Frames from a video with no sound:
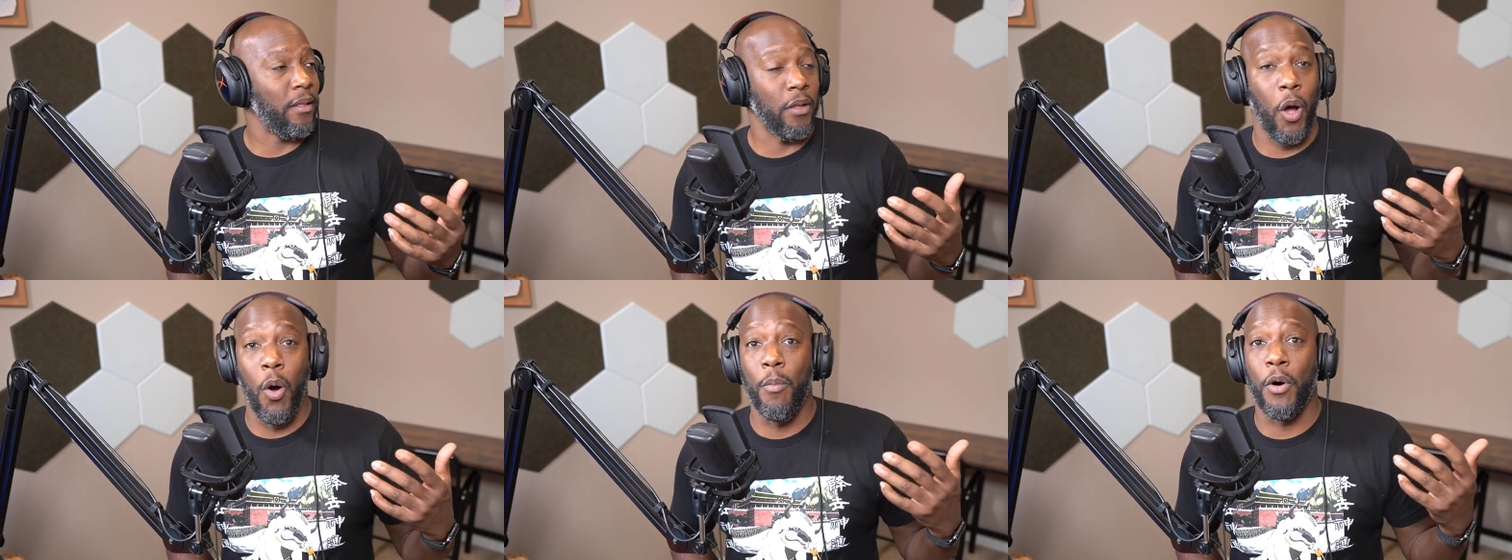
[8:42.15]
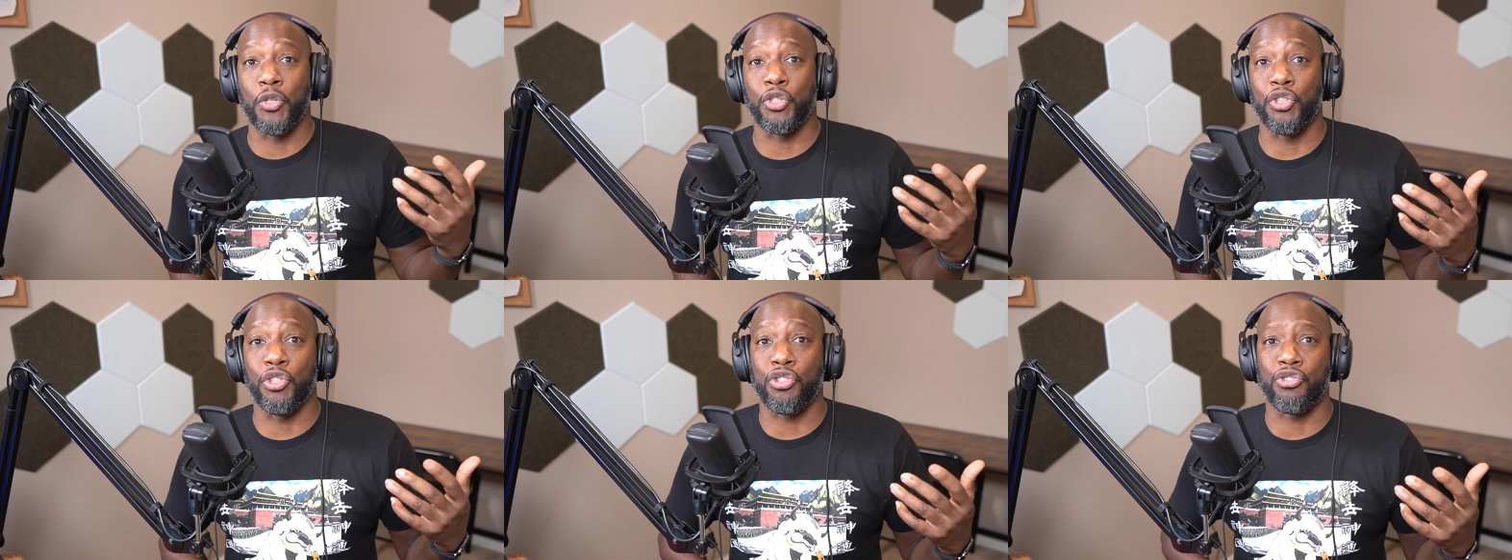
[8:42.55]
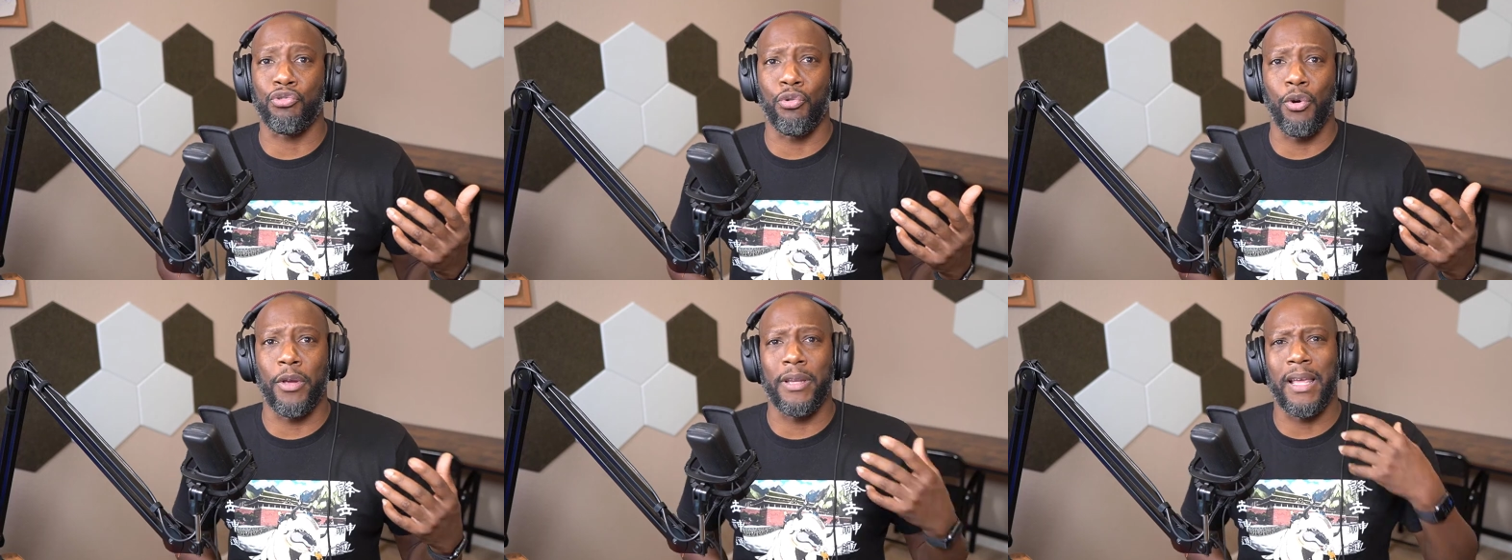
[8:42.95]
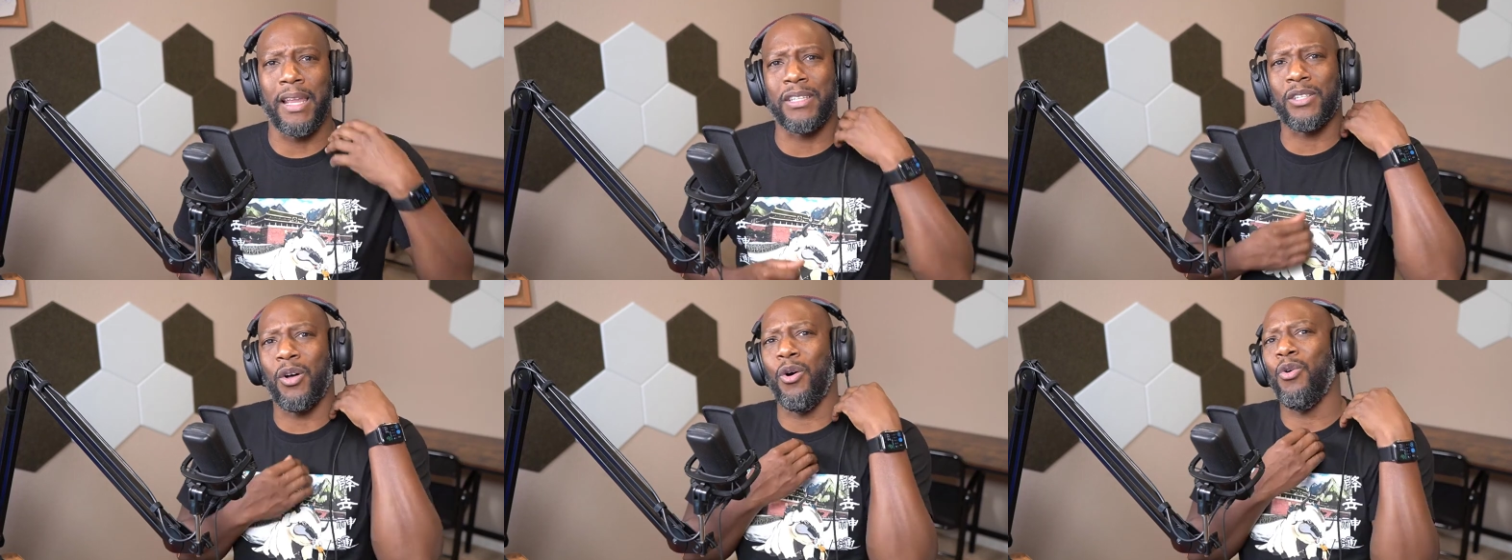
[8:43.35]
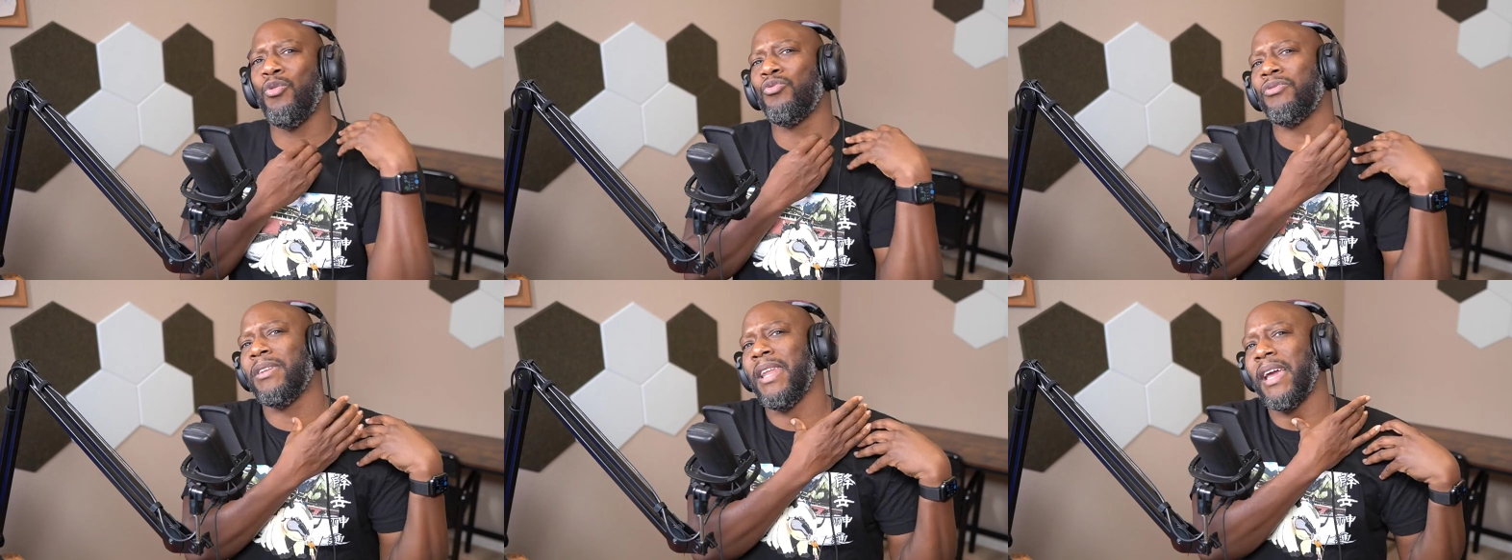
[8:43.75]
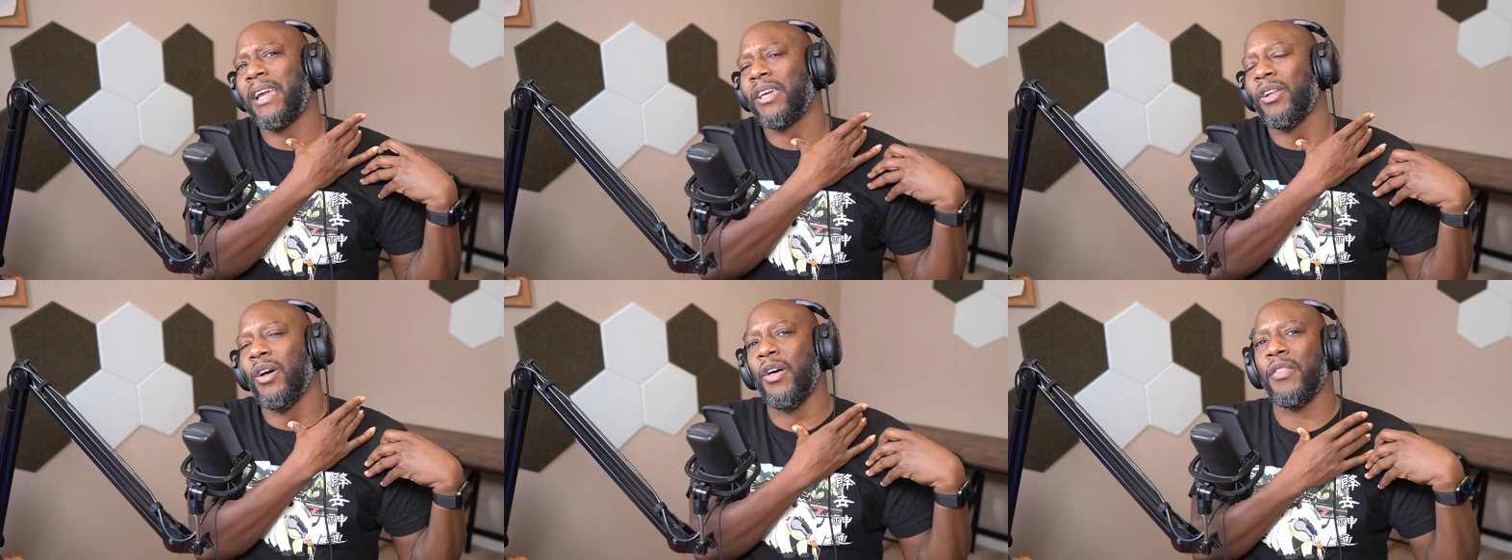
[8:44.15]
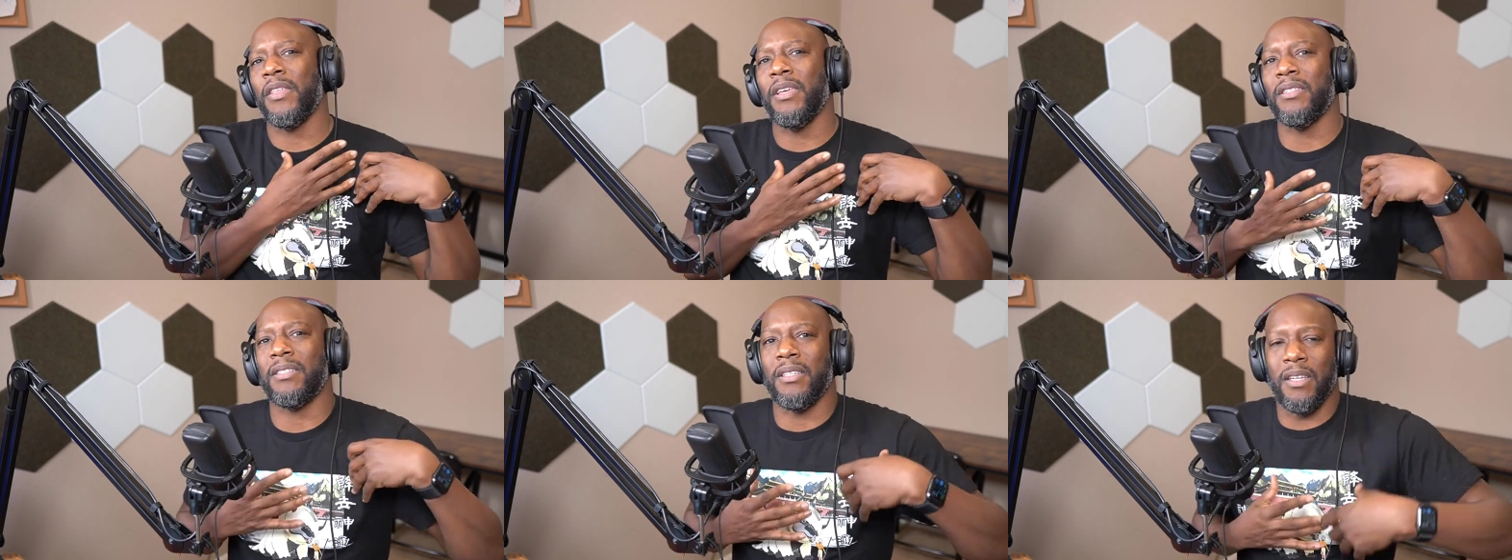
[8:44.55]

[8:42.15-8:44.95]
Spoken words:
almost destroyed, got his whole neck and all this,